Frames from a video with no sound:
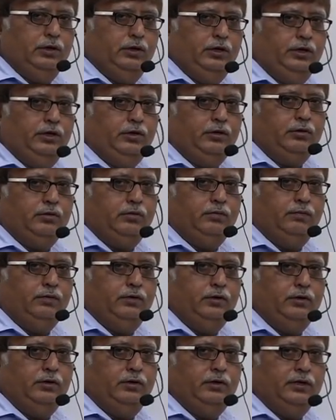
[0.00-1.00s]

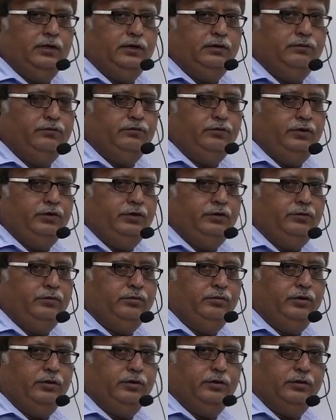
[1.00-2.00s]

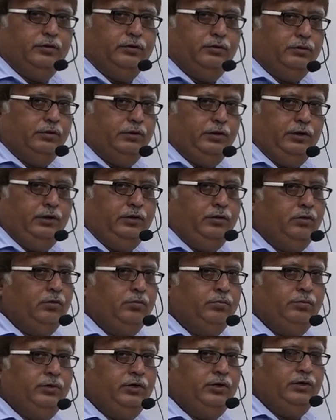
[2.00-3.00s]
equalizing the
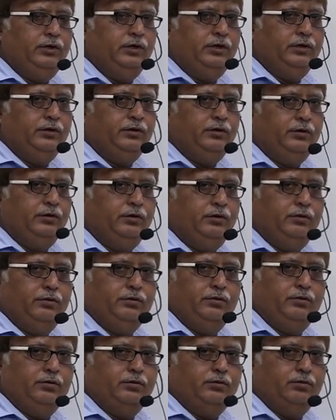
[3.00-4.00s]
denominator
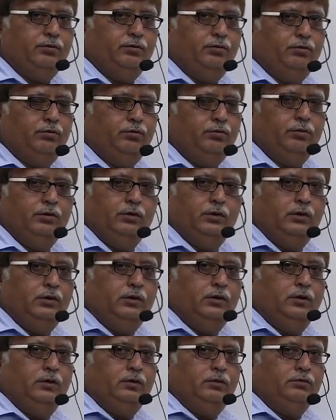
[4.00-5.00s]
to
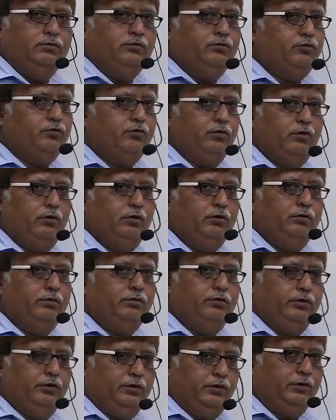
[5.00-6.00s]
solve
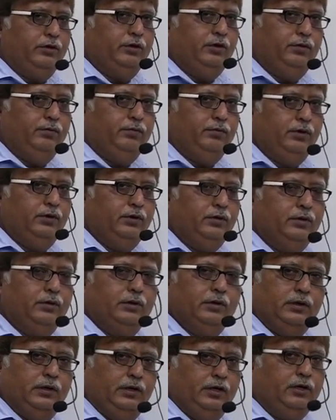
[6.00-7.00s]
the given
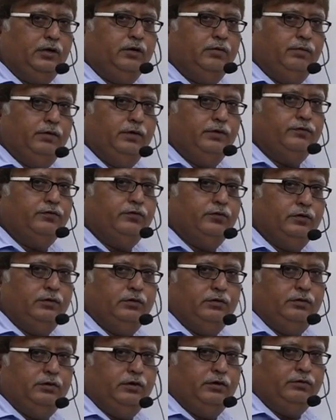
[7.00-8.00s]
equation.
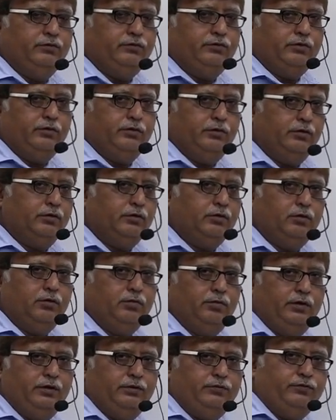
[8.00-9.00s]
Just a
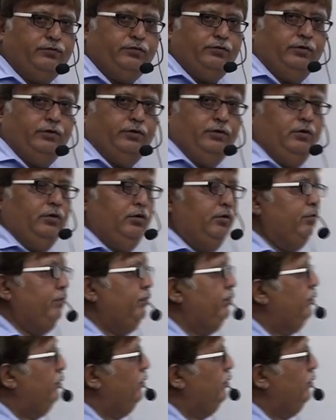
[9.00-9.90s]
question of